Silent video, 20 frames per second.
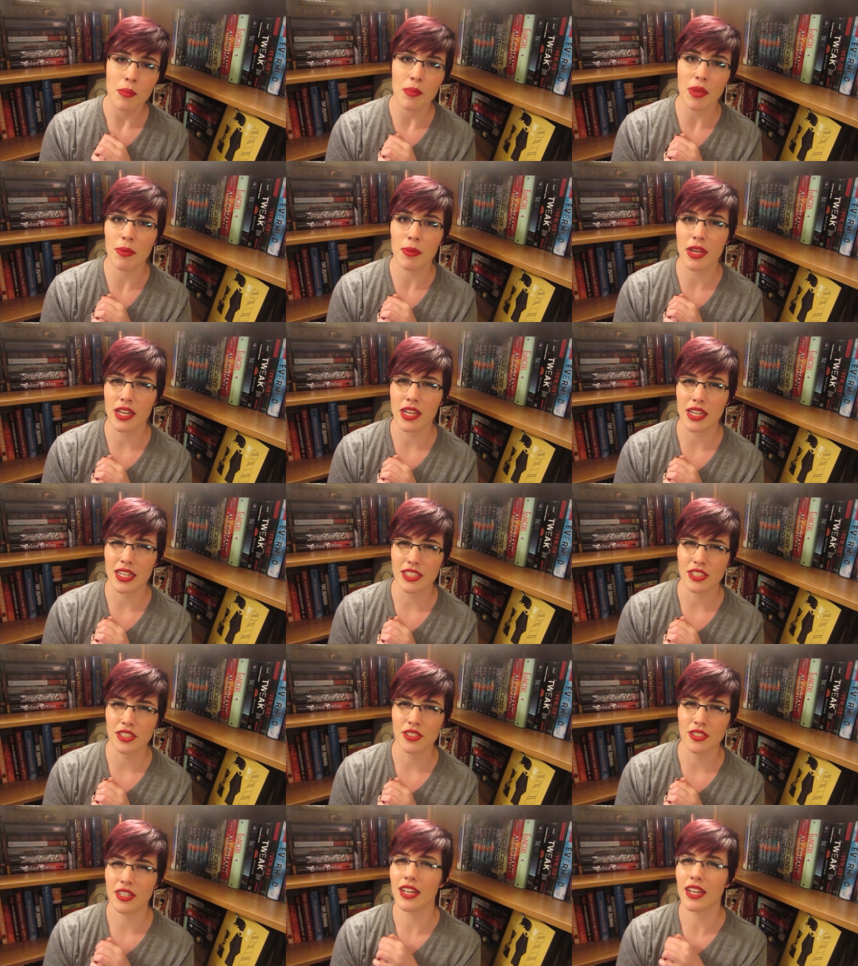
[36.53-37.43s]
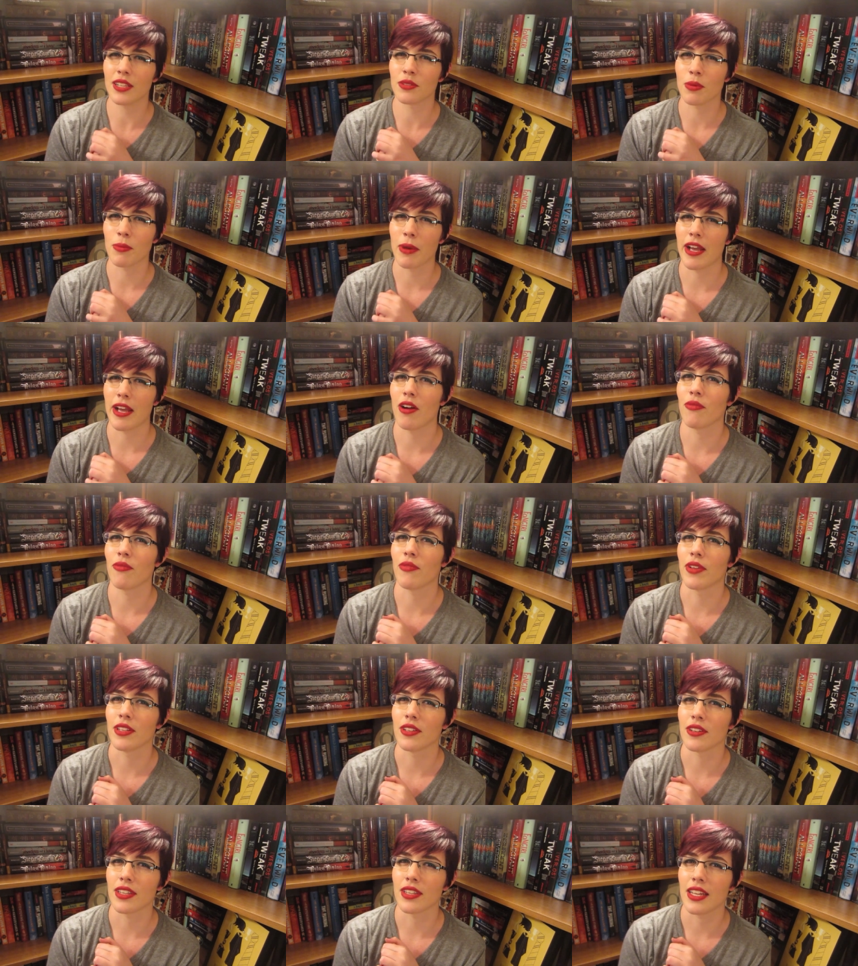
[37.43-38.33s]
Maybe I can show you guys what my
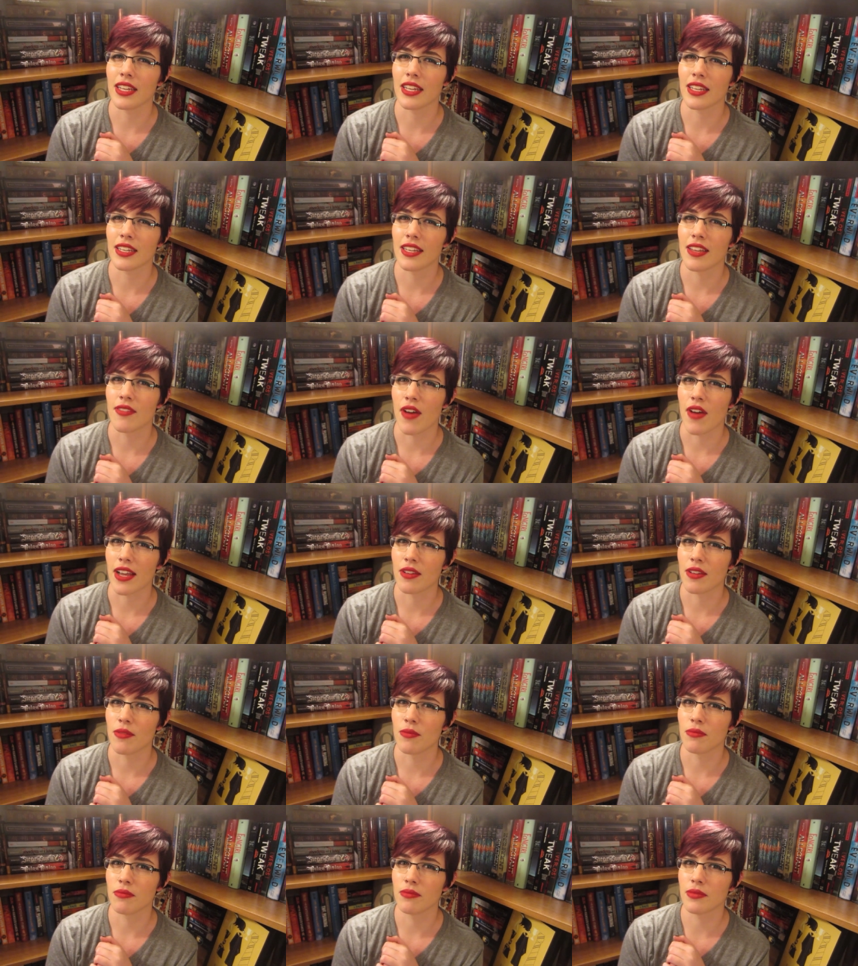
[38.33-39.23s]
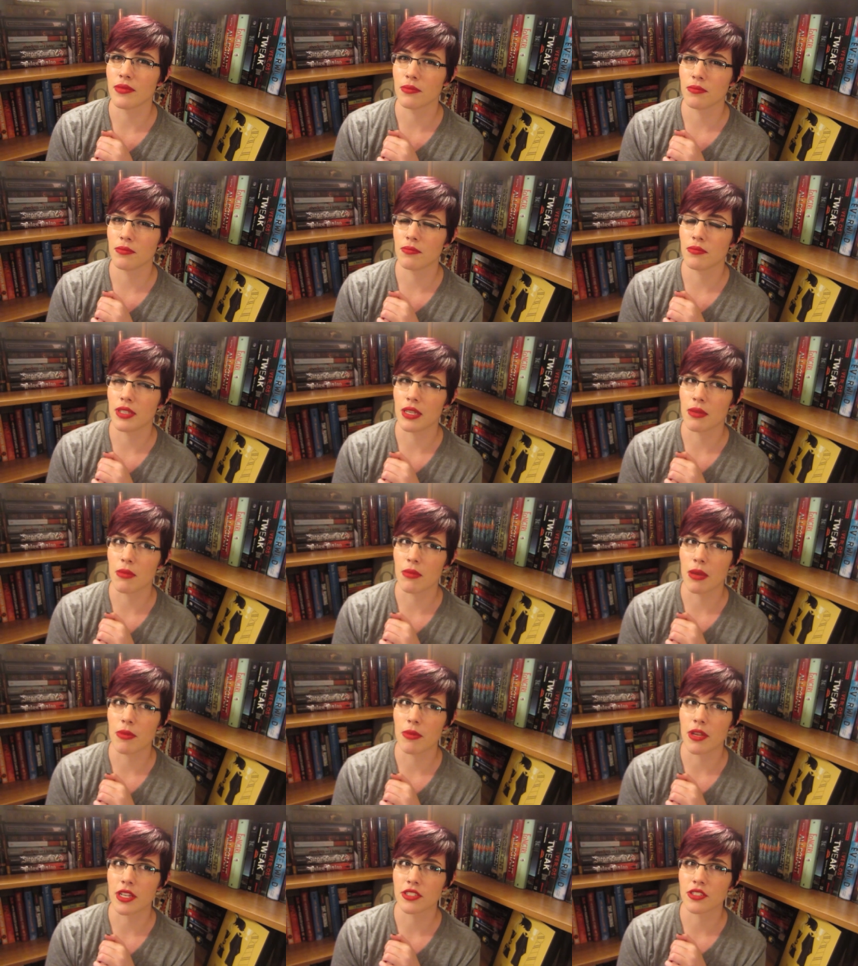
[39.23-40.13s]
outfit looked like if I can get
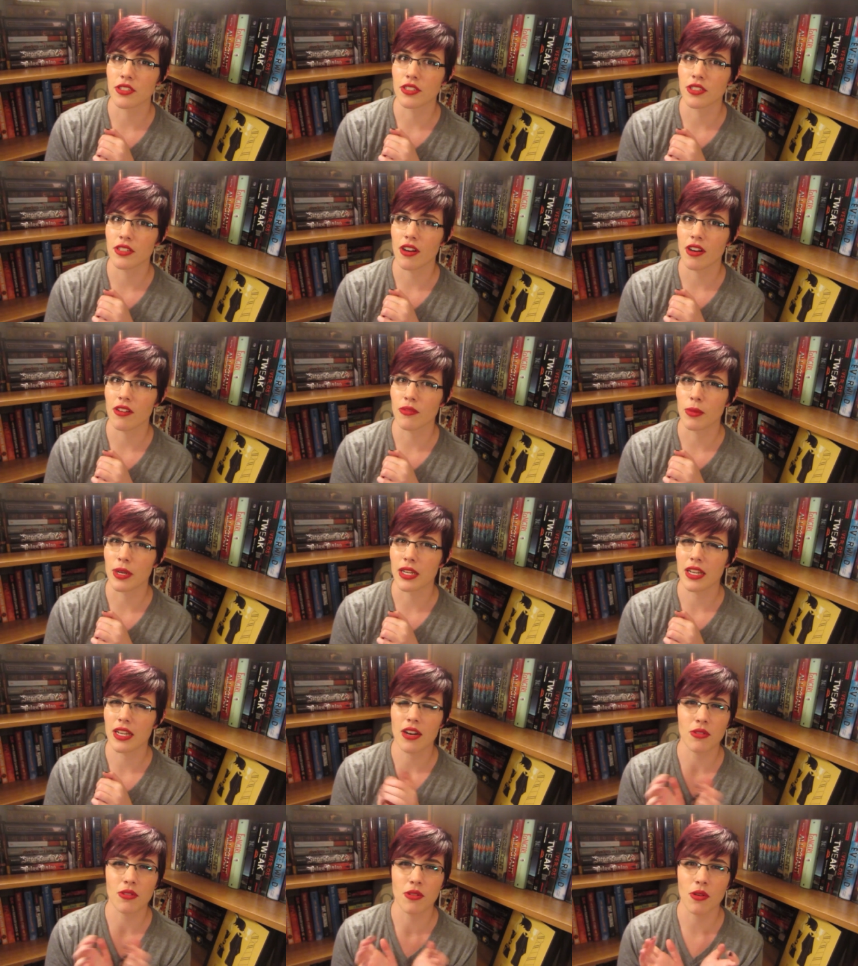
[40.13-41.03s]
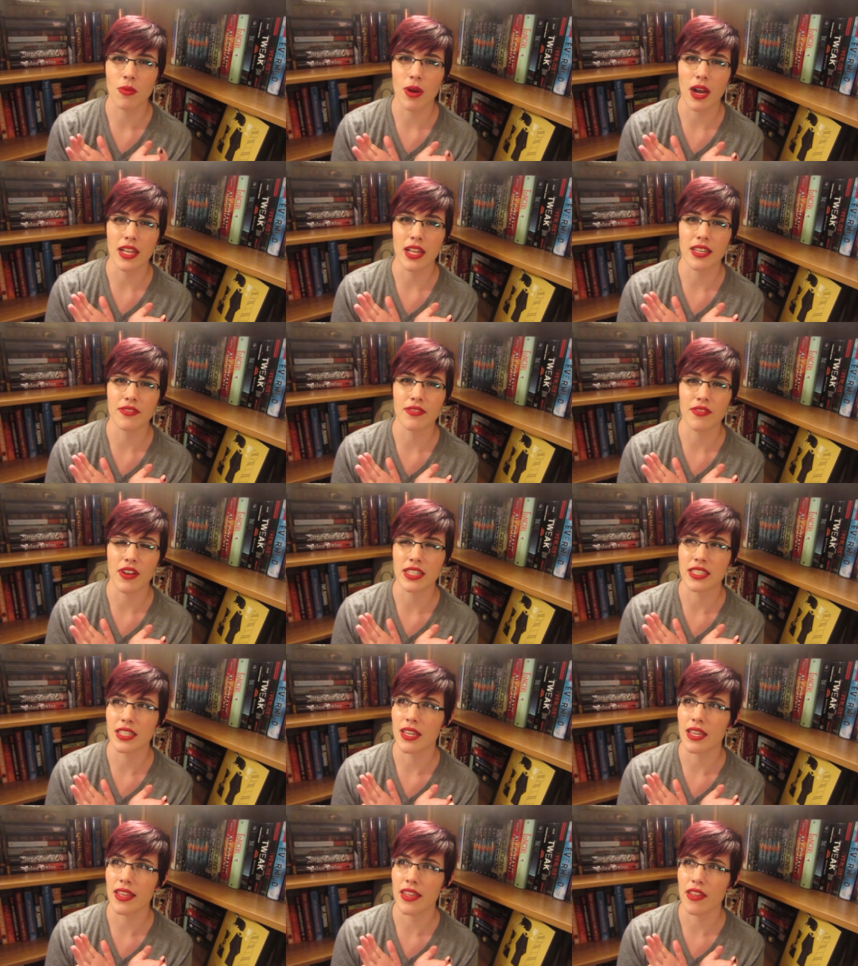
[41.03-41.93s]
my picture off my... I don't know why if I
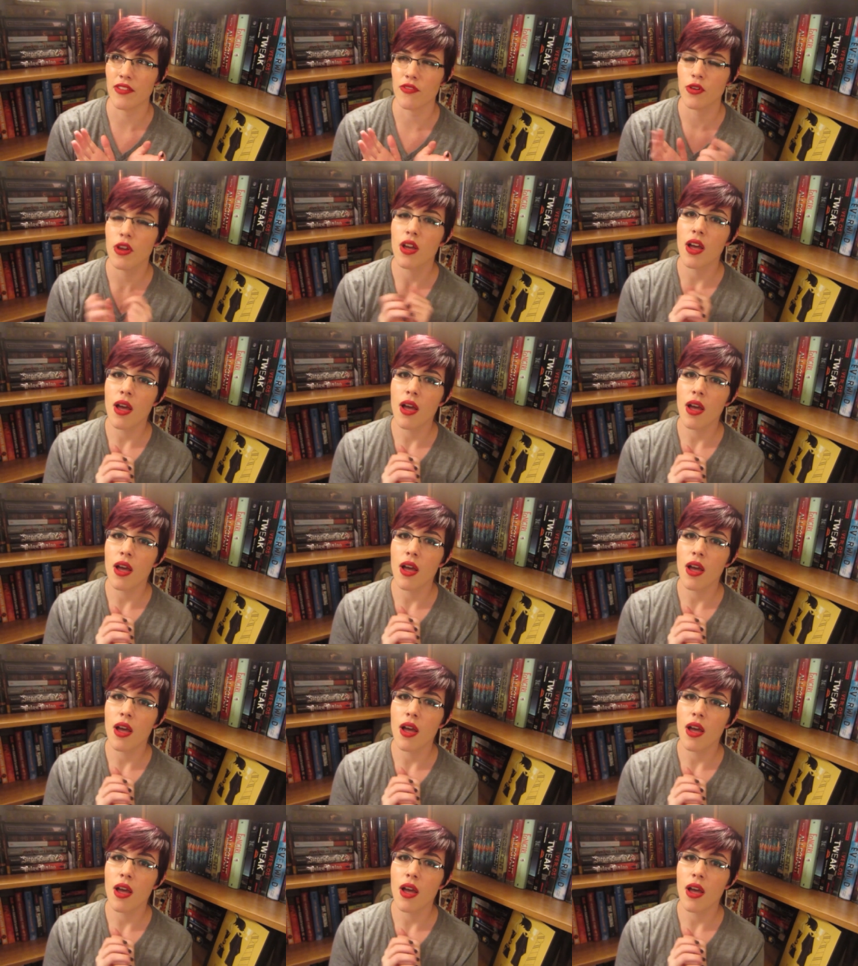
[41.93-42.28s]
say if.